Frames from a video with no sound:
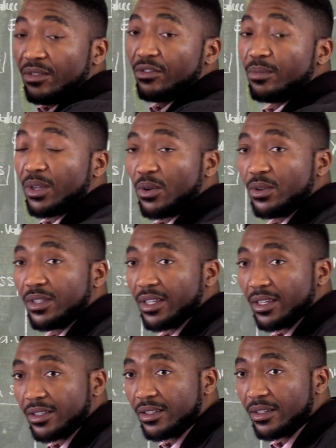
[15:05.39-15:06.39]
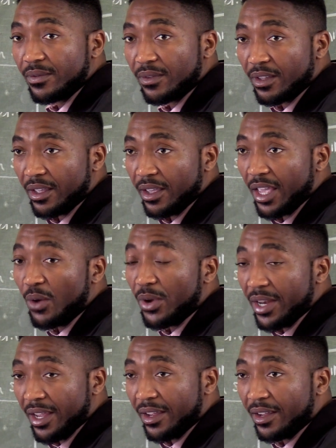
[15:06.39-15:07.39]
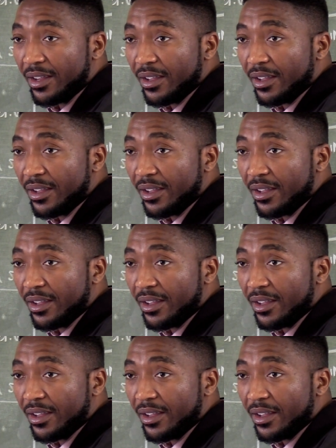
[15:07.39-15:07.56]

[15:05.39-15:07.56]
from the context. Yes.